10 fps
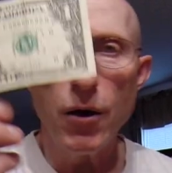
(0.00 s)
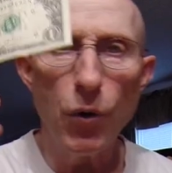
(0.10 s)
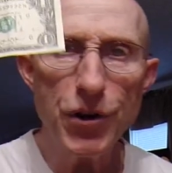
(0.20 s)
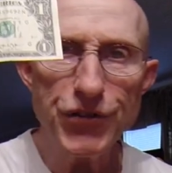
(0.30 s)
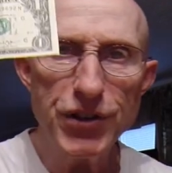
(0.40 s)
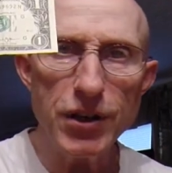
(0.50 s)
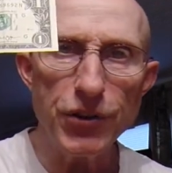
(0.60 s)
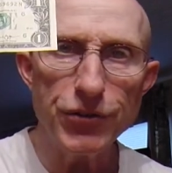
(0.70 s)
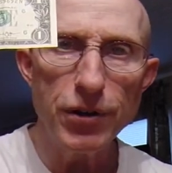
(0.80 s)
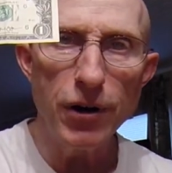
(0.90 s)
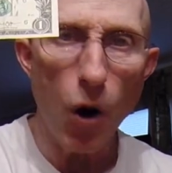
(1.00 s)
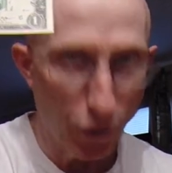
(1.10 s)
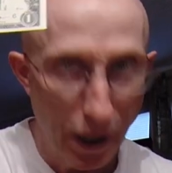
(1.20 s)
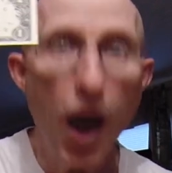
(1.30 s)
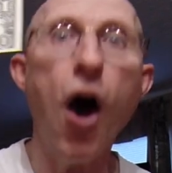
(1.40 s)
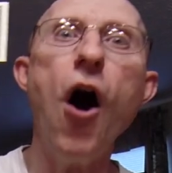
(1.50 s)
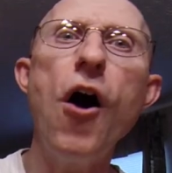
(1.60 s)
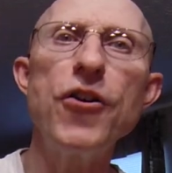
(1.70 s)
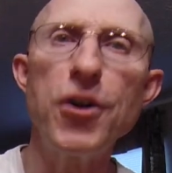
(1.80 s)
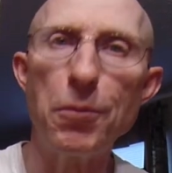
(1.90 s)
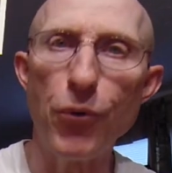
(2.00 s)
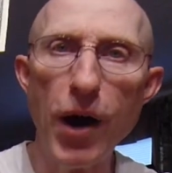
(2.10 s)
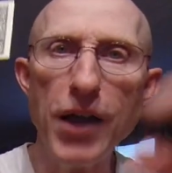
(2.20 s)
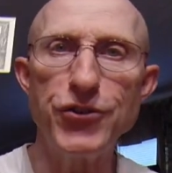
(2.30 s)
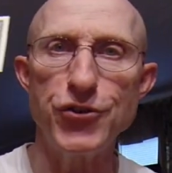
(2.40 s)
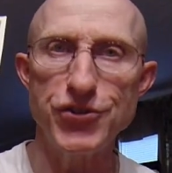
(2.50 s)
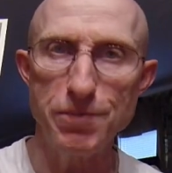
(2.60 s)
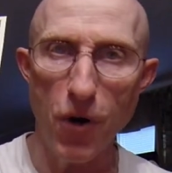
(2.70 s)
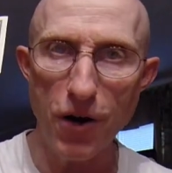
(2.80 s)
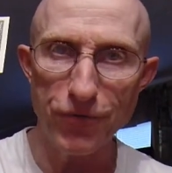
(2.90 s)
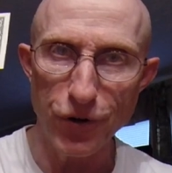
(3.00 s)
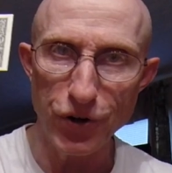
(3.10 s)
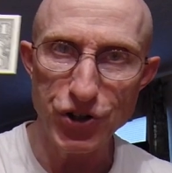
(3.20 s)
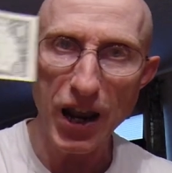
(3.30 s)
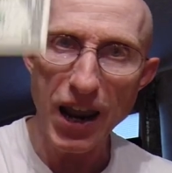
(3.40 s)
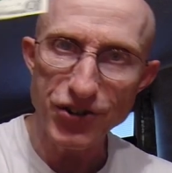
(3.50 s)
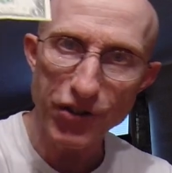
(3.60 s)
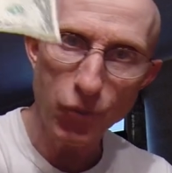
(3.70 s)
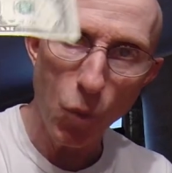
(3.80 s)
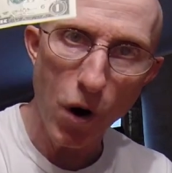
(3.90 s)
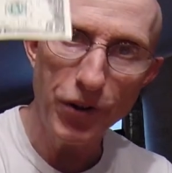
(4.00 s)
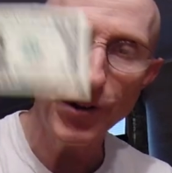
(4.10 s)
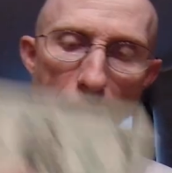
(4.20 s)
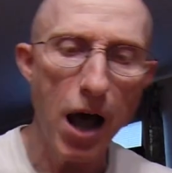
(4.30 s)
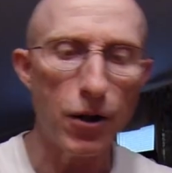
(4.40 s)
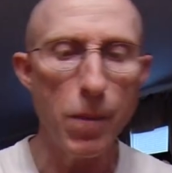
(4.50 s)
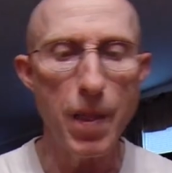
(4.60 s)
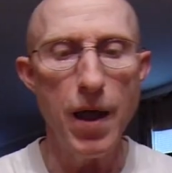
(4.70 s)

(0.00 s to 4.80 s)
What is this? Okay, oh, you're bright. You're smart for a change. That's $1.